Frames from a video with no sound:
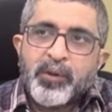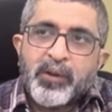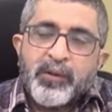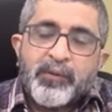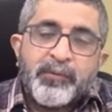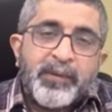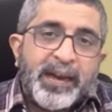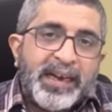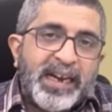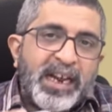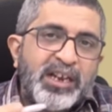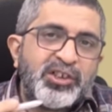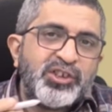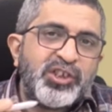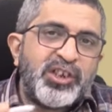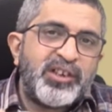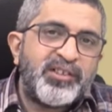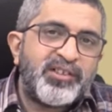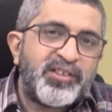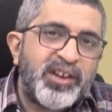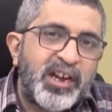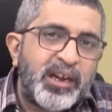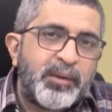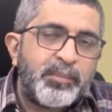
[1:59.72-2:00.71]
financial
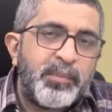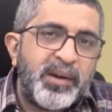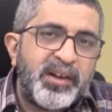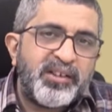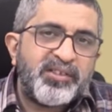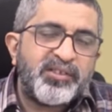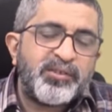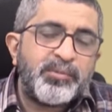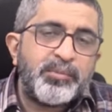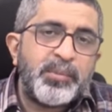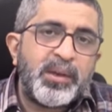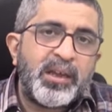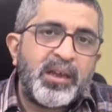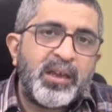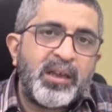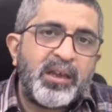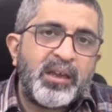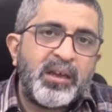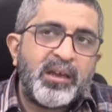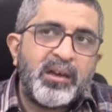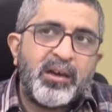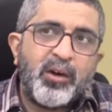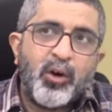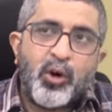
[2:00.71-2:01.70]
statements
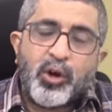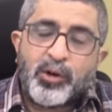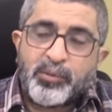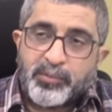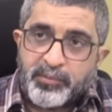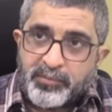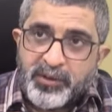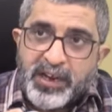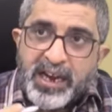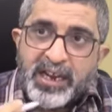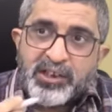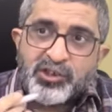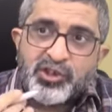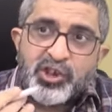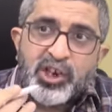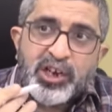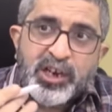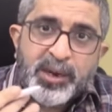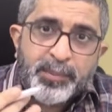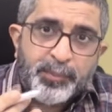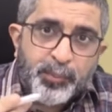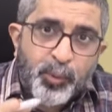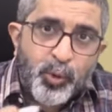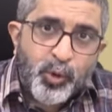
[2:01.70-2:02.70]
may or financial
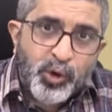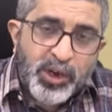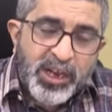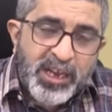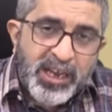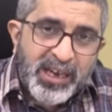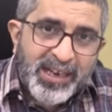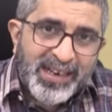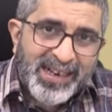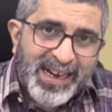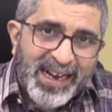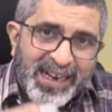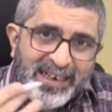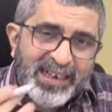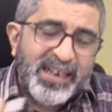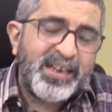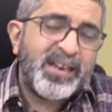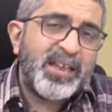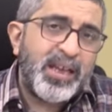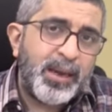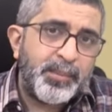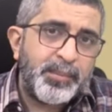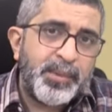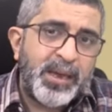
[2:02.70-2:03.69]
reporting
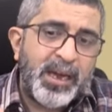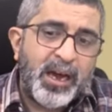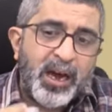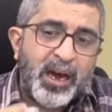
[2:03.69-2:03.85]
criteria may